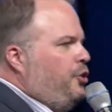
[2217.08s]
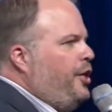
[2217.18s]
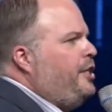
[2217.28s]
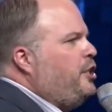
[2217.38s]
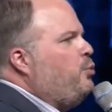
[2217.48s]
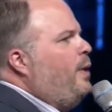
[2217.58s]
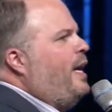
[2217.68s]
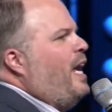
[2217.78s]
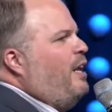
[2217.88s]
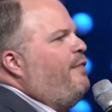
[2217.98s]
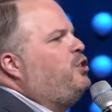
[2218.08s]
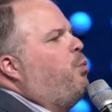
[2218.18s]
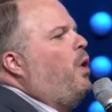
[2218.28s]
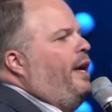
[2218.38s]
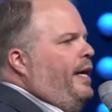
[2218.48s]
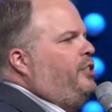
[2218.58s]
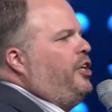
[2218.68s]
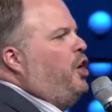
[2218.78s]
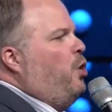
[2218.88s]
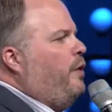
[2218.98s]
Jesus went out of his way
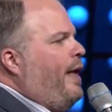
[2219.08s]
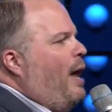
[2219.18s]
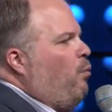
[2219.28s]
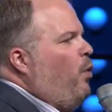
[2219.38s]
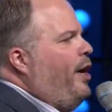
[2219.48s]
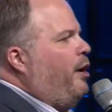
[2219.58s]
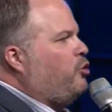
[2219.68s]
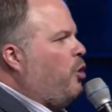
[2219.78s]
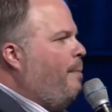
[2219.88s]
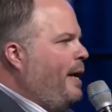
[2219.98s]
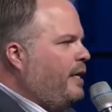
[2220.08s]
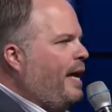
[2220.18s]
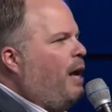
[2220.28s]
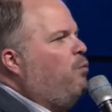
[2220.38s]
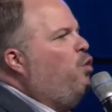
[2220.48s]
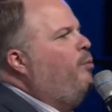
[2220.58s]
to go to that well, to meet that